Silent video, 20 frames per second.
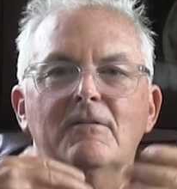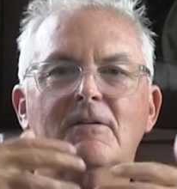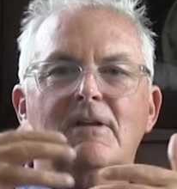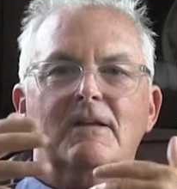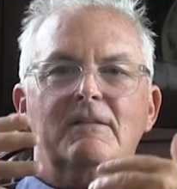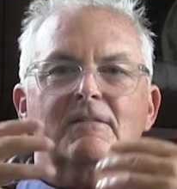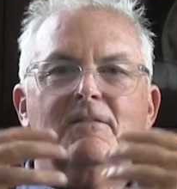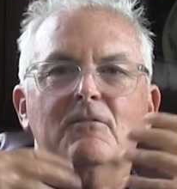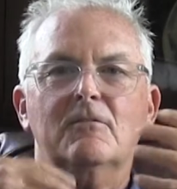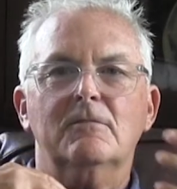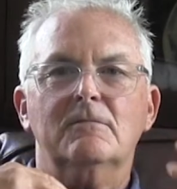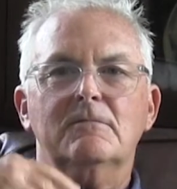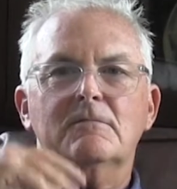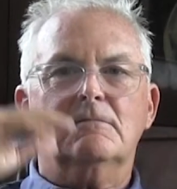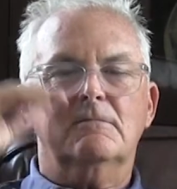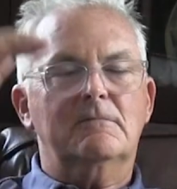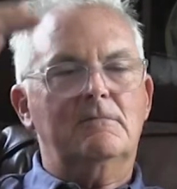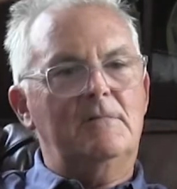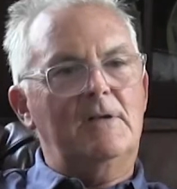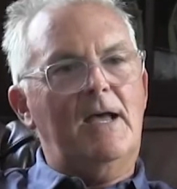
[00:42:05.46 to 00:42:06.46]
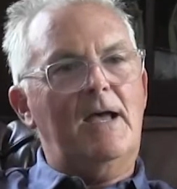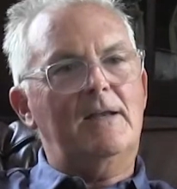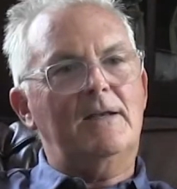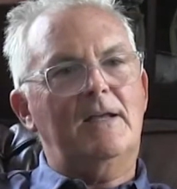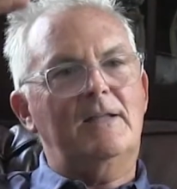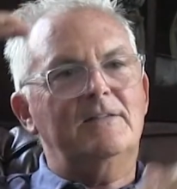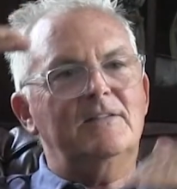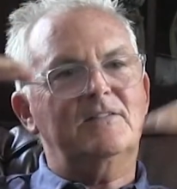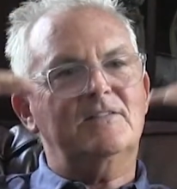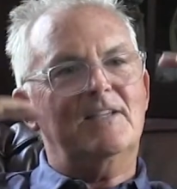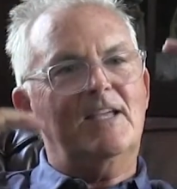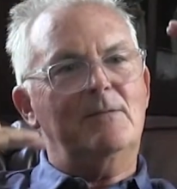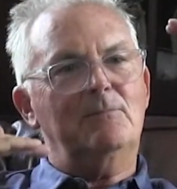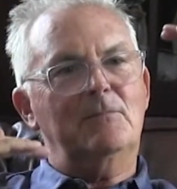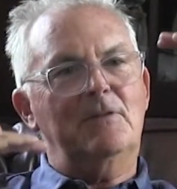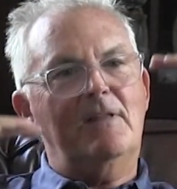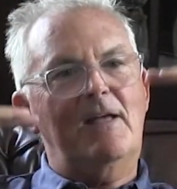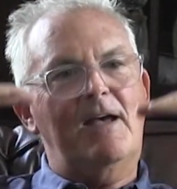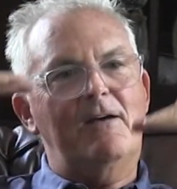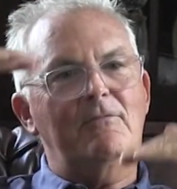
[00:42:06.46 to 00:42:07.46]
they're, not, they're not on the
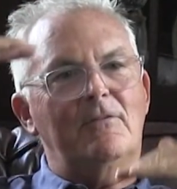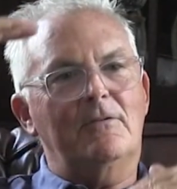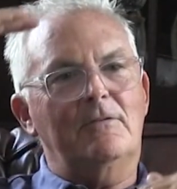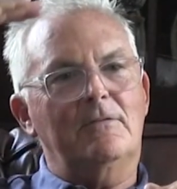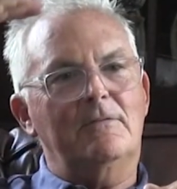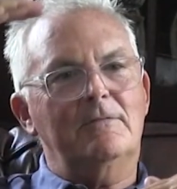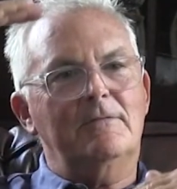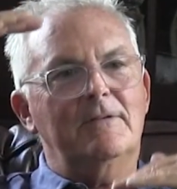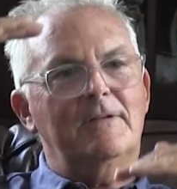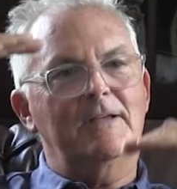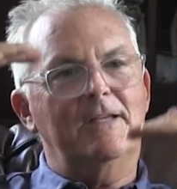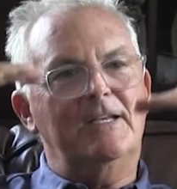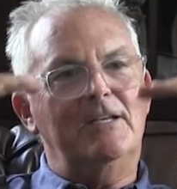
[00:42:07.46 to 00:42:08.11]
same level